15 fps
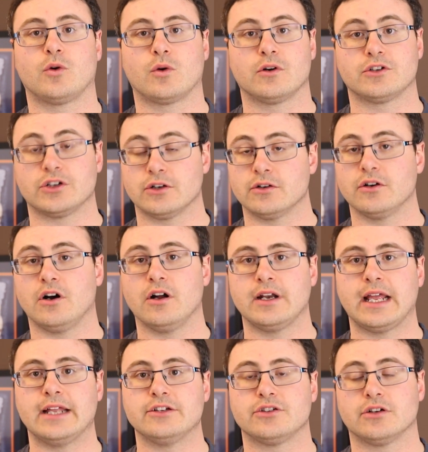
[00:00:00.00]
or turn on
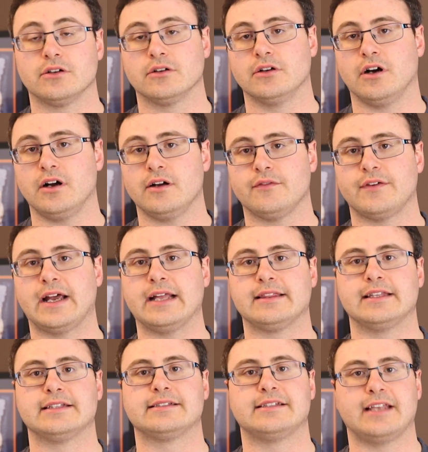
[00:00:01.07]
and turn off at
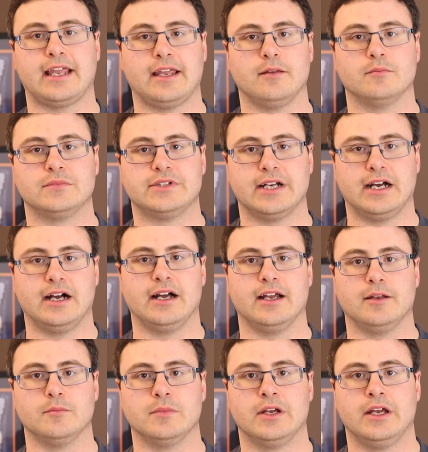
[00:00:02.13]
the same
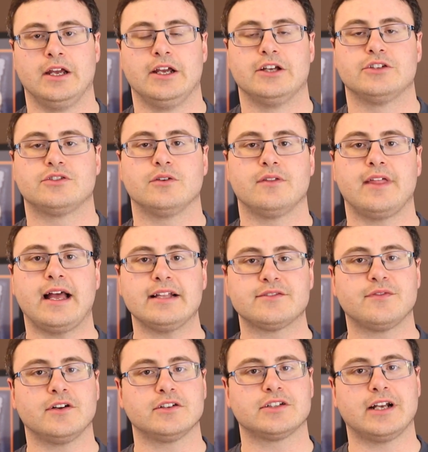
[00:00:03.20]
time. So that's
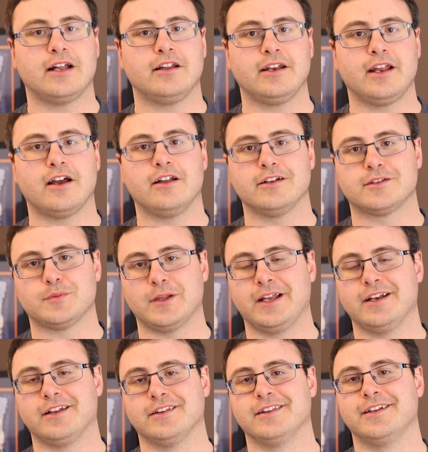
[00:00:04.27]
functionality I'll
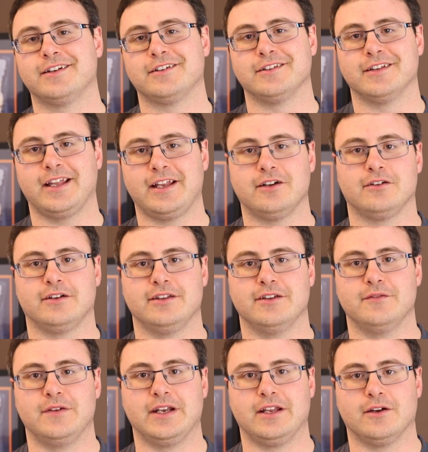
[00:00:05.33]
explain a little later in
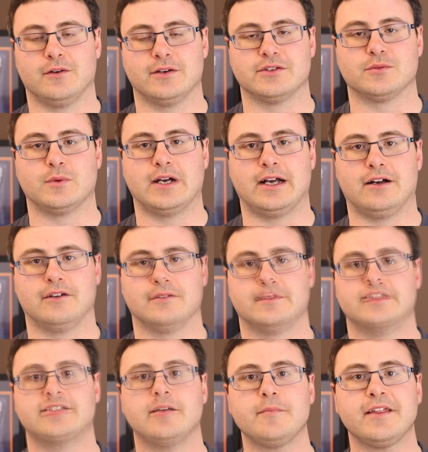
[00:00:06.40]
the video as well.
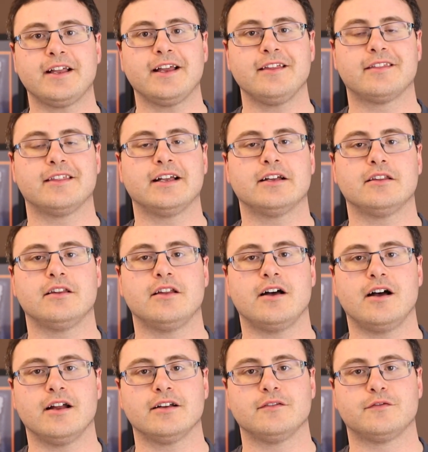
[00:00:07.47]
Something I think a
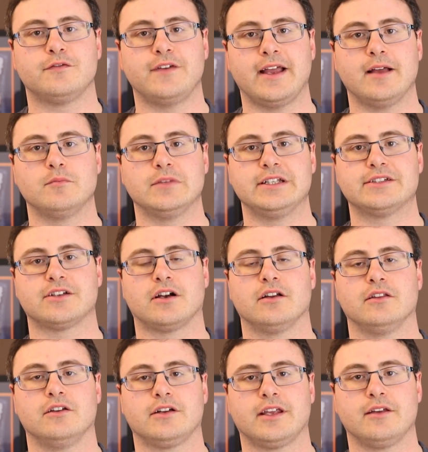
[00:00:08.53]
lot of families are
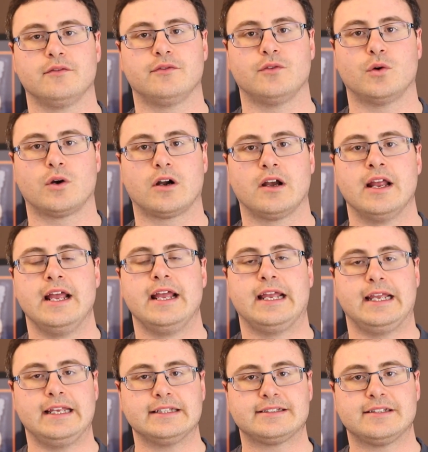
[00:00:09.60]
looking for
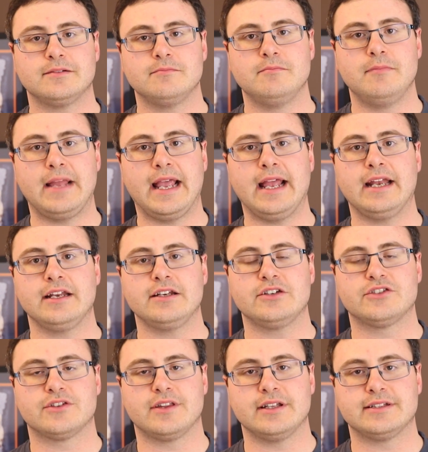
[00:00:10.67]
is to
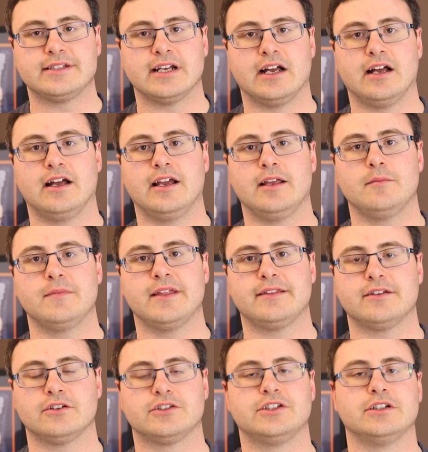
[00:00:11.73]
manage the time that
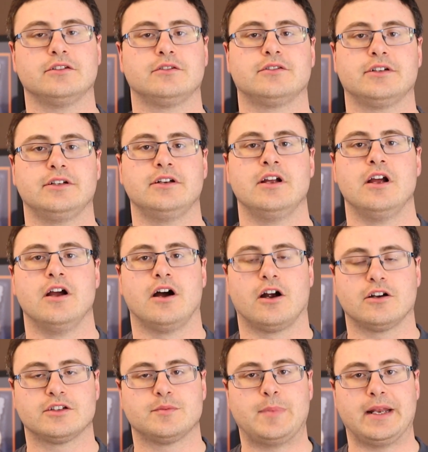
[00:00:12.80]
their children
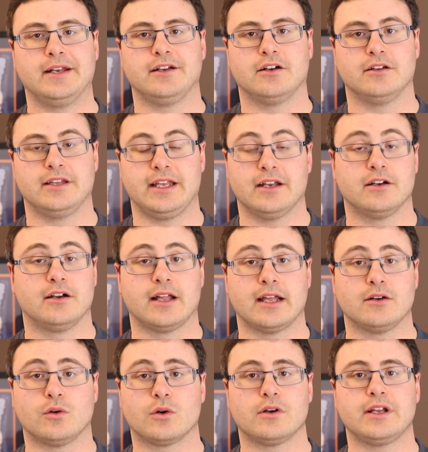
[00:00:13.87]
are spending on the
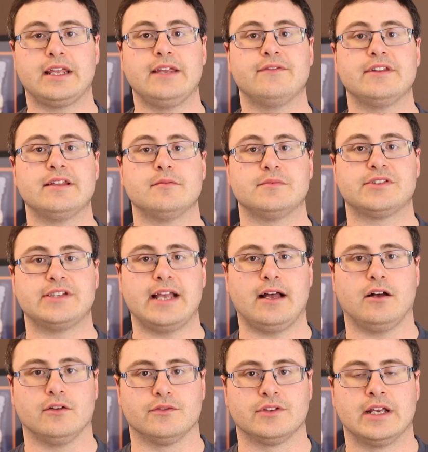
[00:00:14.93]
internet or even
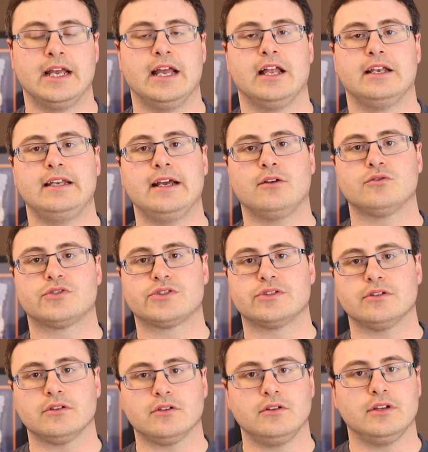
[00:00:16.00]
themselves. Now,
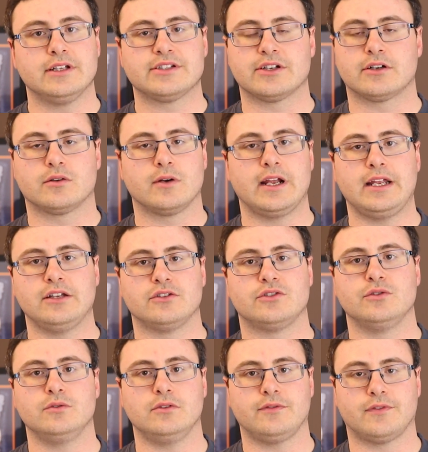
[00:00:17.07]
Circle is a great
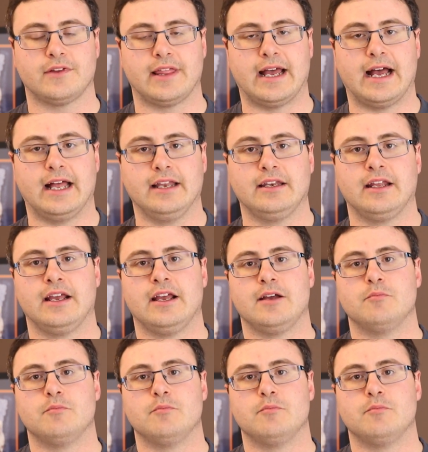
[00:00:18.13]
tool for that,